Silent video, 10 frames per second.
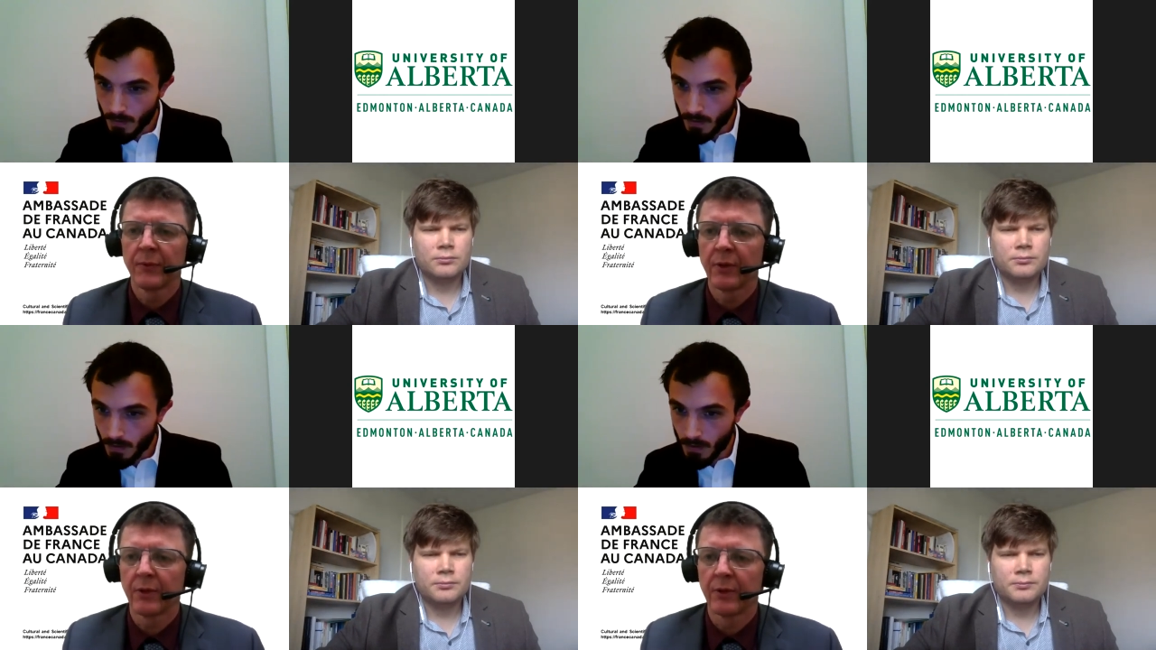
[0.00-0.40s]

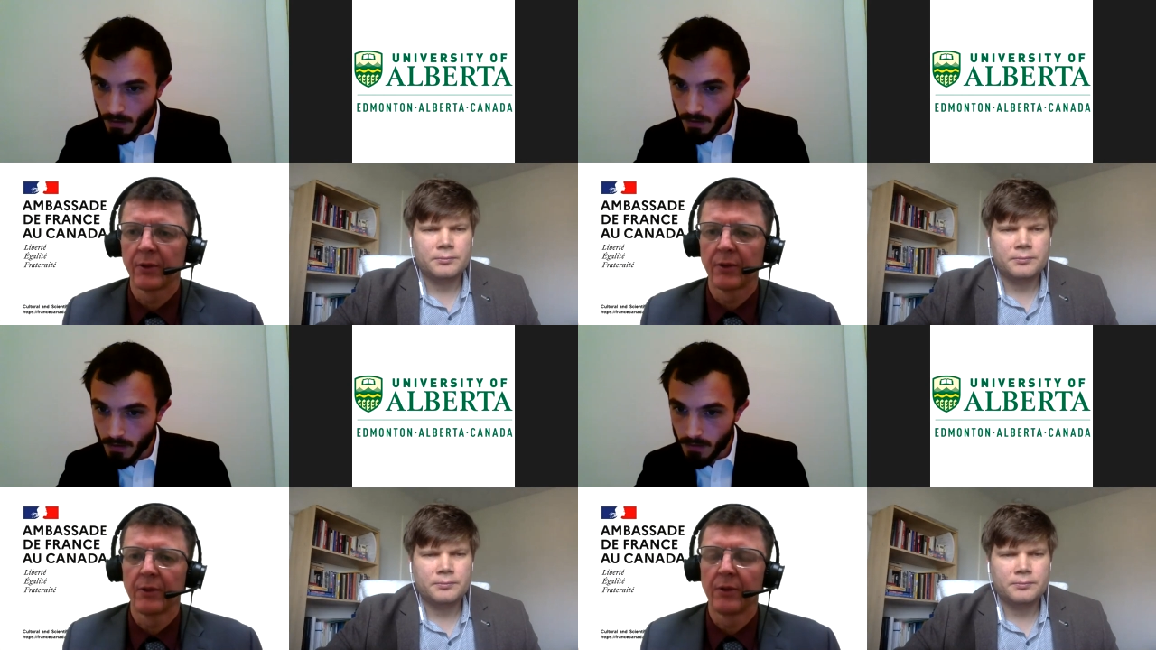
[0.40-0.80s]
Speaker 1: And
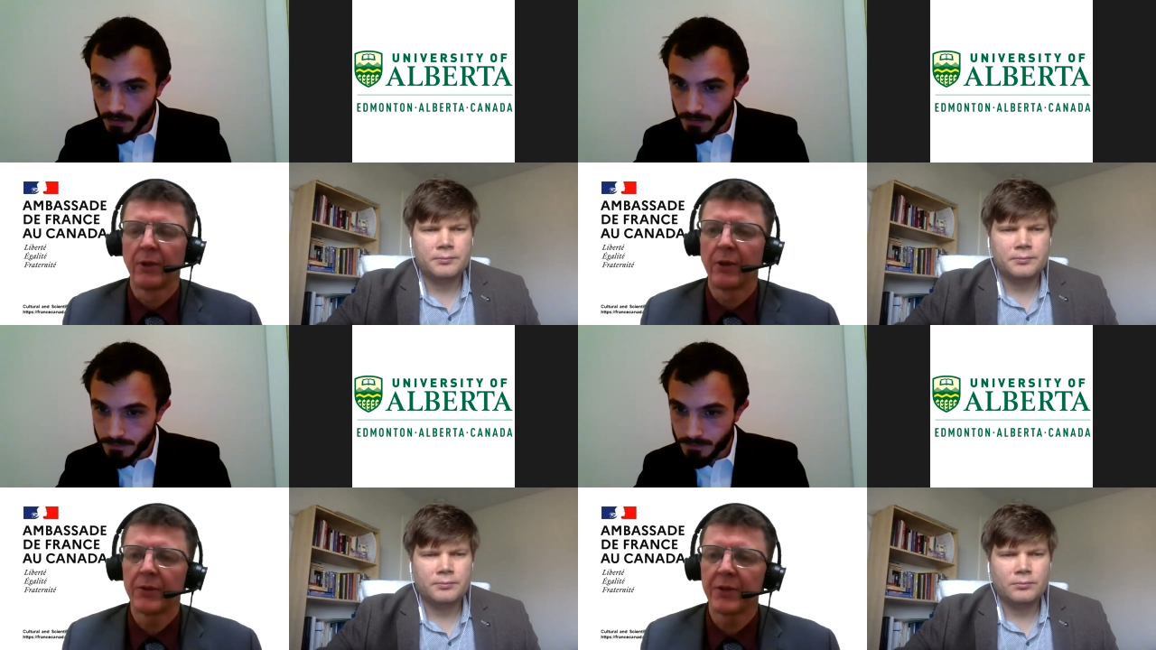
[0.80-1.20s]
uh, on
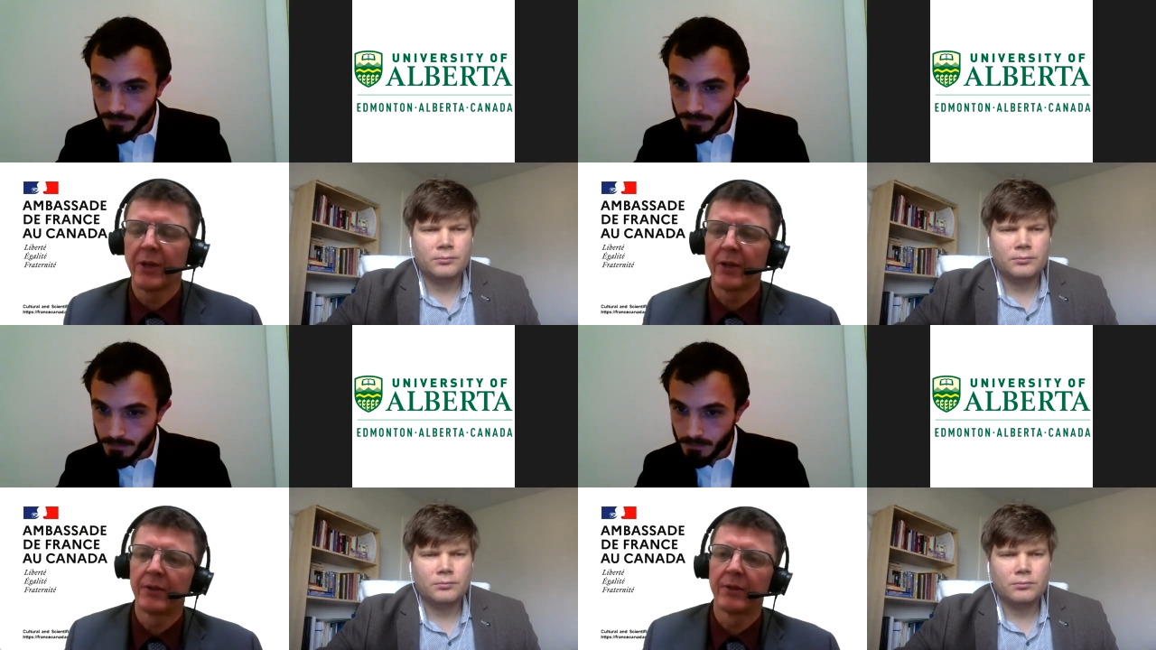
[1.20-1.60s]
our
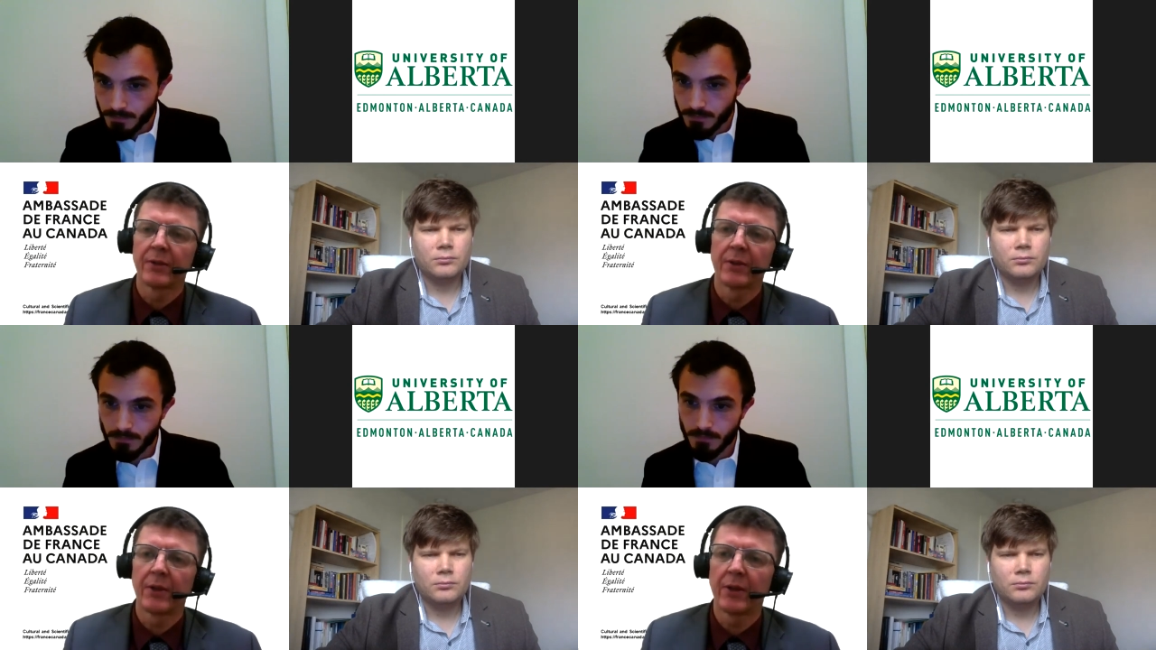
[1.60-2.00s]
side, uh,